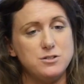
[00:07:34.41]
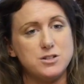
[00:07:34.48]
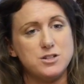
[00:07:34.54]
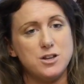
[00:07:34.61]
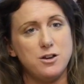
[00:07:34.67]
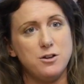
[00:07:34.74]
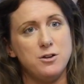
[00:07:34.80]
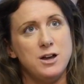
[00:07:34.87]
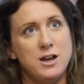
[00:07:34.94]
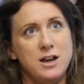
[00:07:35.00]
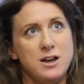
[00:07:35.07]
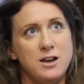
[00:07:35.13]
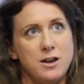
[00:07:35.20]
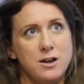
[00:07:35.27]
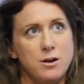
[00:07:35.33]
So
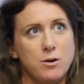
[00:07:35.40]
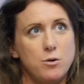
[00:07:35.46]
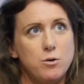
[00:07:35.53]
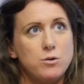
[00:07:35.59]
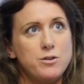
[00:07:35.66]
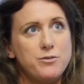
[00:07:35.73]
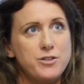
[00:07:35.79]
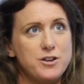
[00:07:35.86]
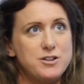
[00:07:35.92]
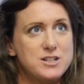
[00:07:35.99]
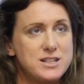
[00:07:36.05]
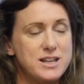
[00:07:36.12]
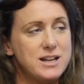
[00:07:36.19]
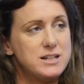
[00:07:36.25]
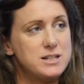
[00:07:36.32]
all of those
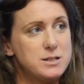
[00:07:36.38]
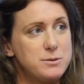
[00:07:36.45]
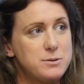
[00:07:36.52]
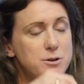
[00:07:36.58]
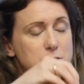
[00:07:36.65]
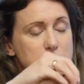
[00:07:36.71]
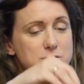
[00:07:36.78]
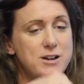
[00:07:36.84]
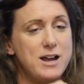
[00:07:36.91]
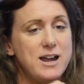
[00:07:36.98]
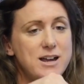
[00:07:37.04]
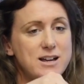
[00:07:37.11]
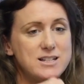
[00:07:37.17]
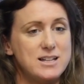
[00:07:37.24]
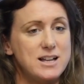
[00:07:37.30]
things
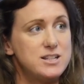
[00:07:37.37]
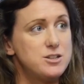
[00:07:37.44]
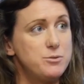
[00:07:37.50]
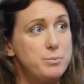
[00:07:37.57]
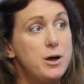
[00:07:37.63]
create a sense of